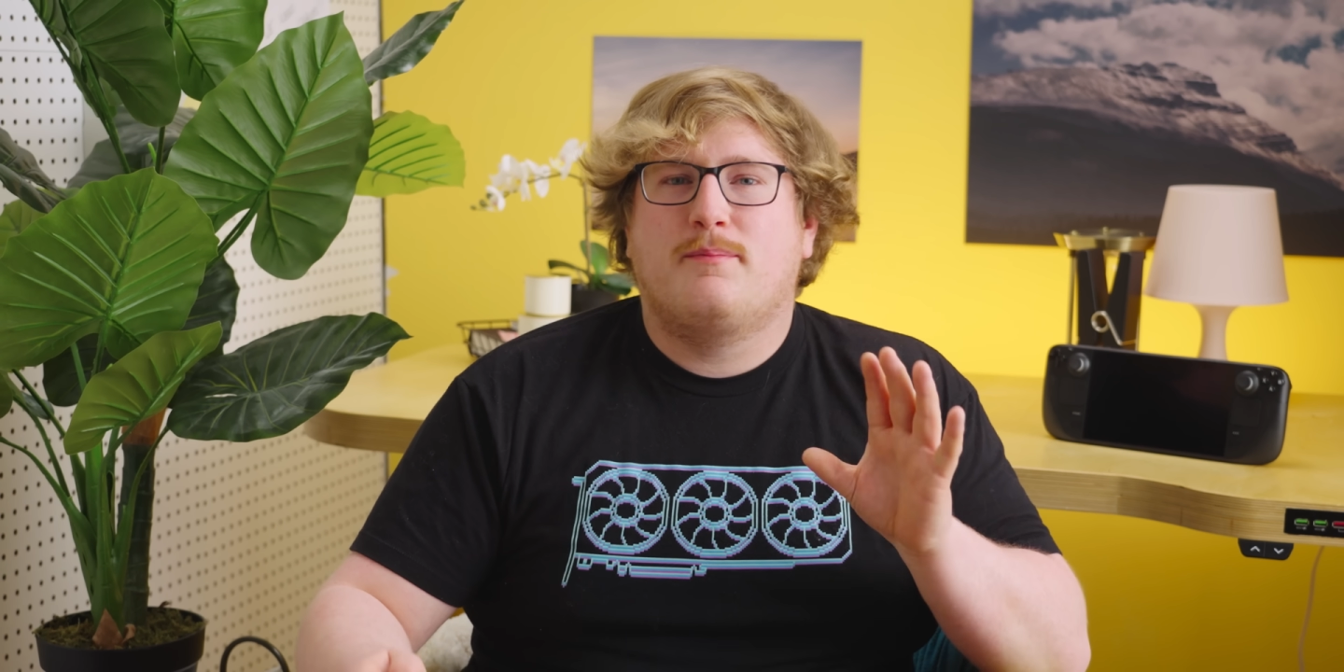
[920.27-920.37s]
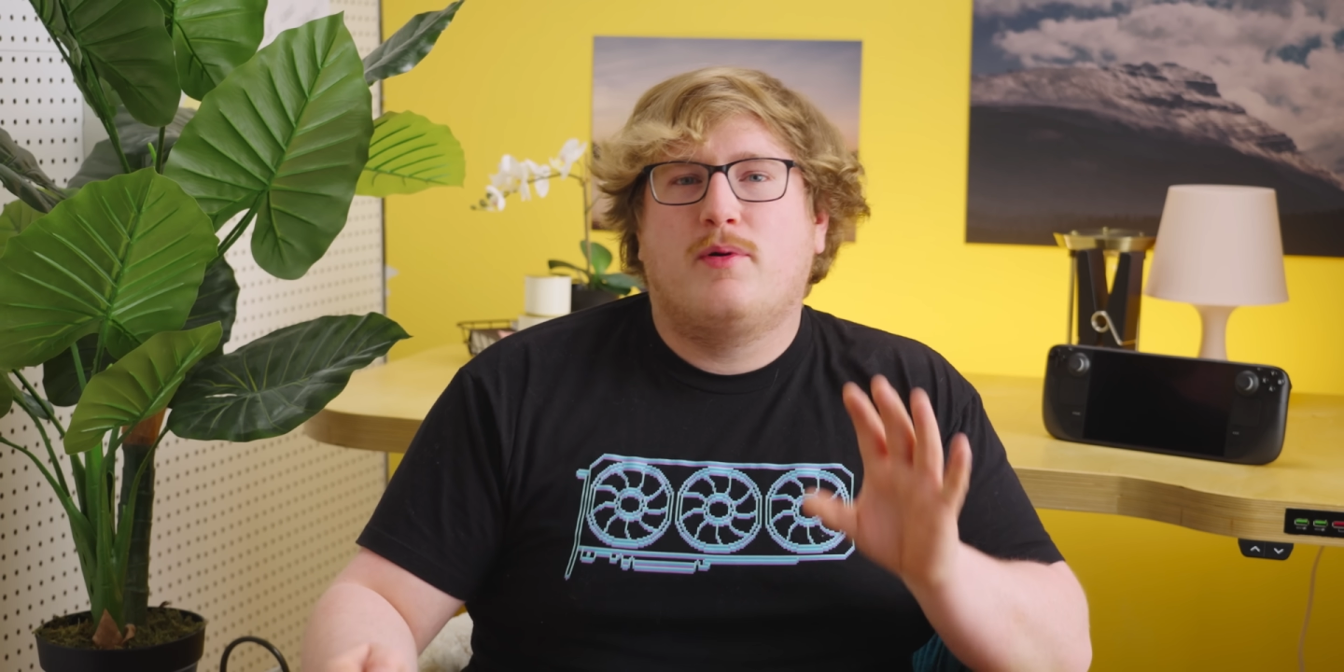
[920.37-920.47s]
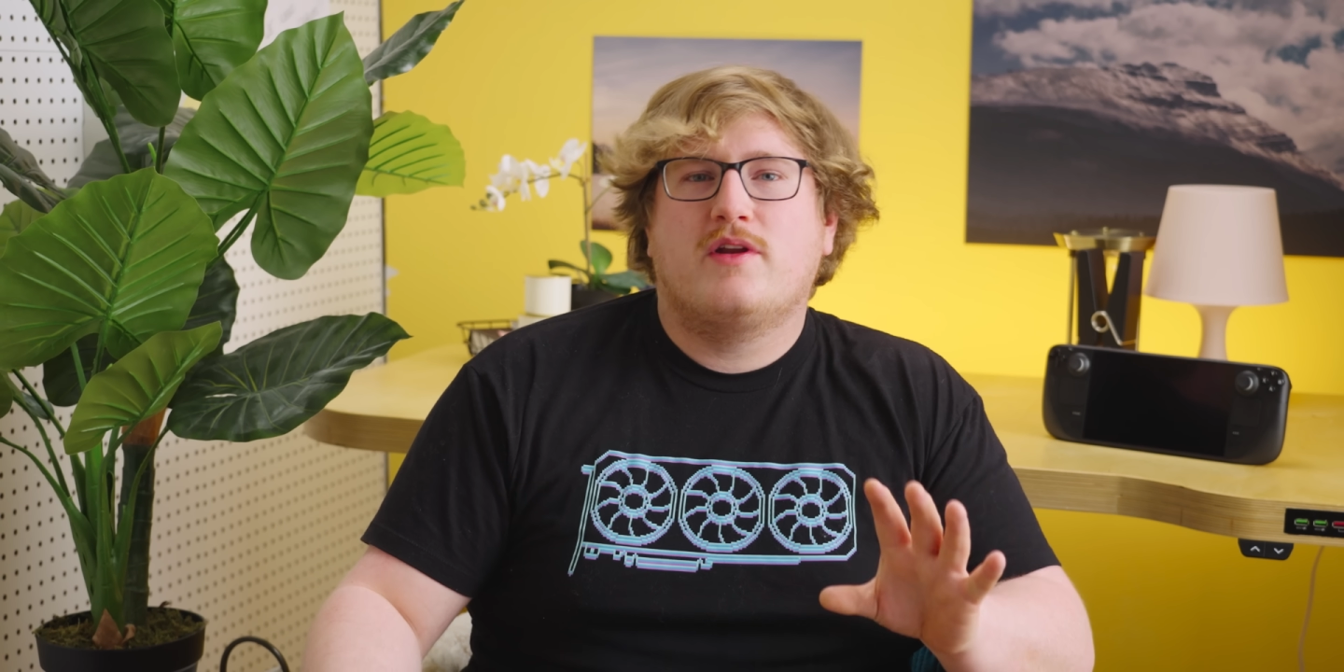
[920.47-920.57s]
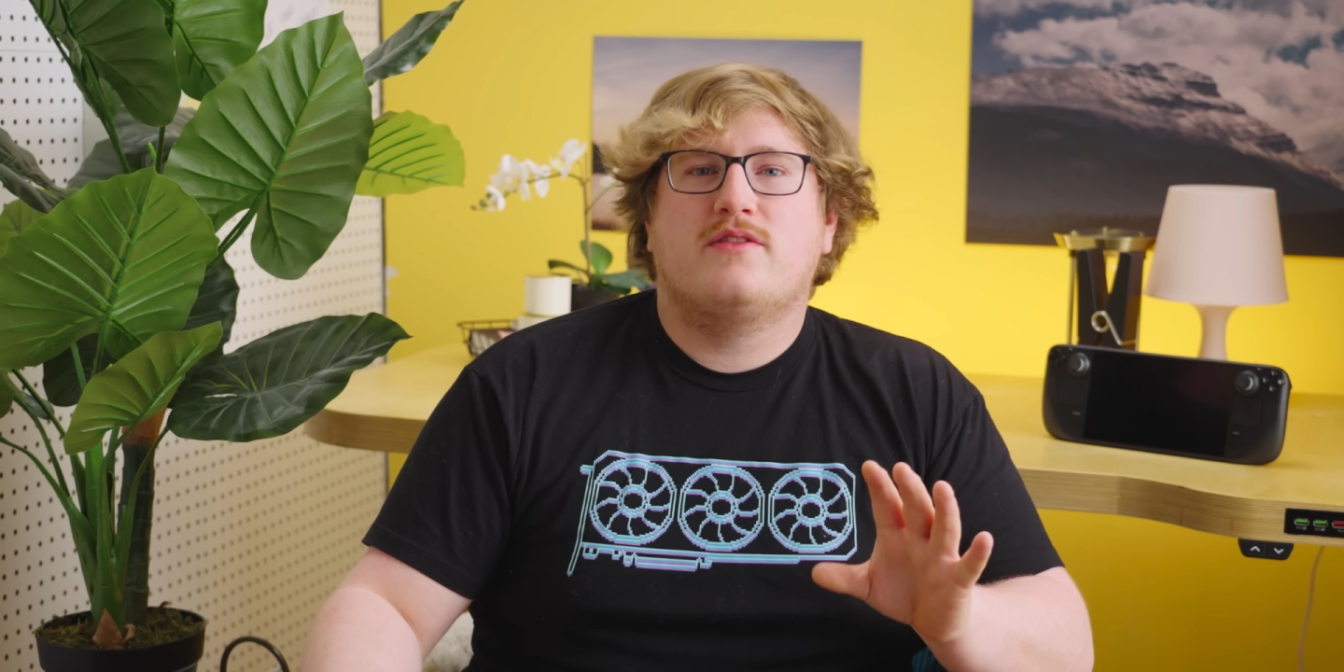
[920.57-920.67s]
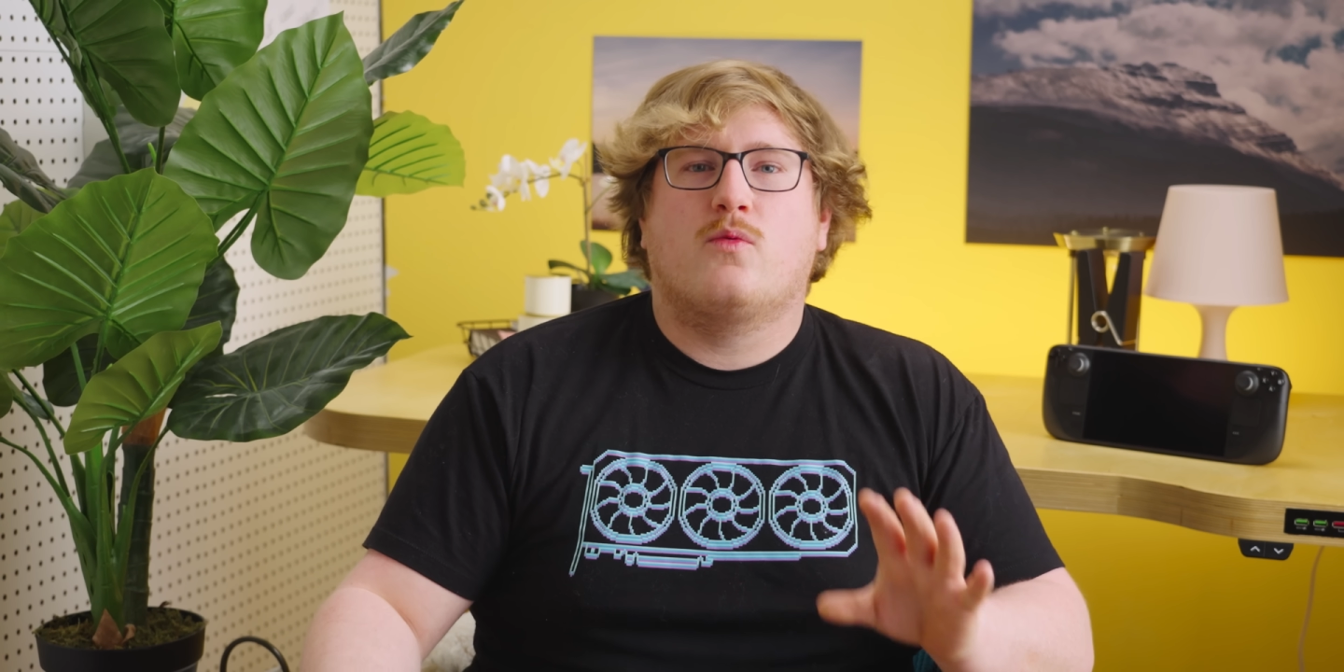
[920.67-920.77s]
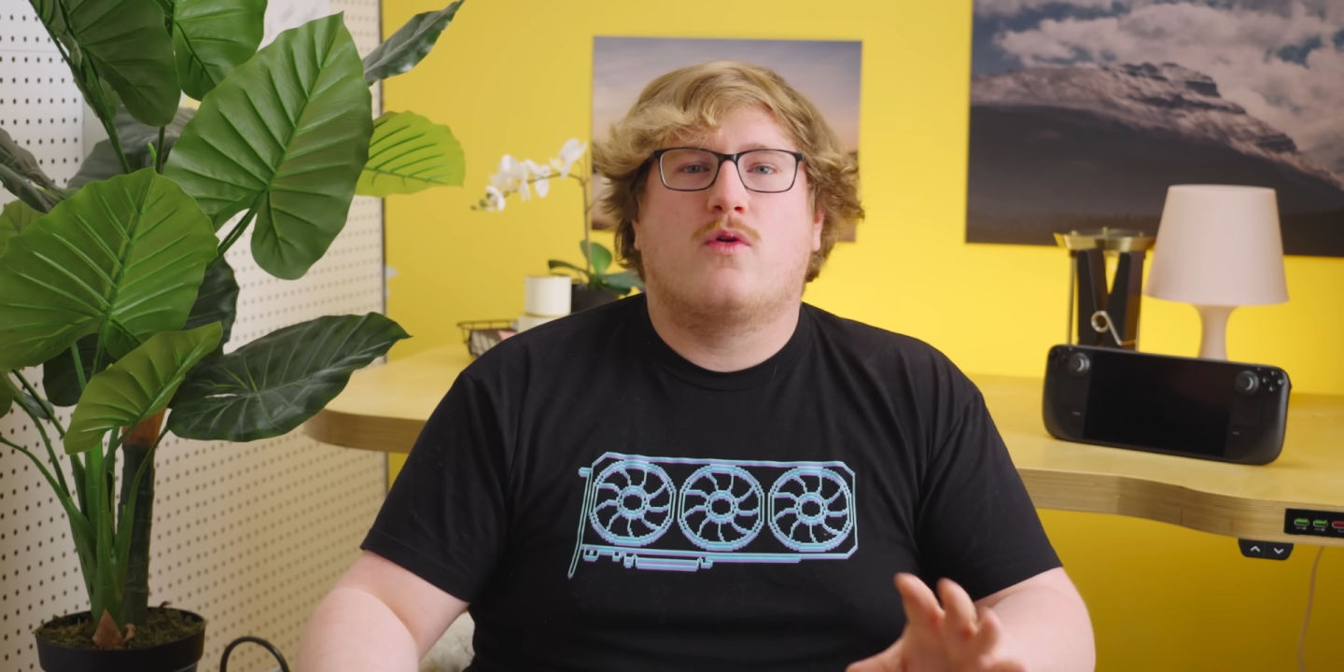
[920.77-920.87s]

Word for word: put in the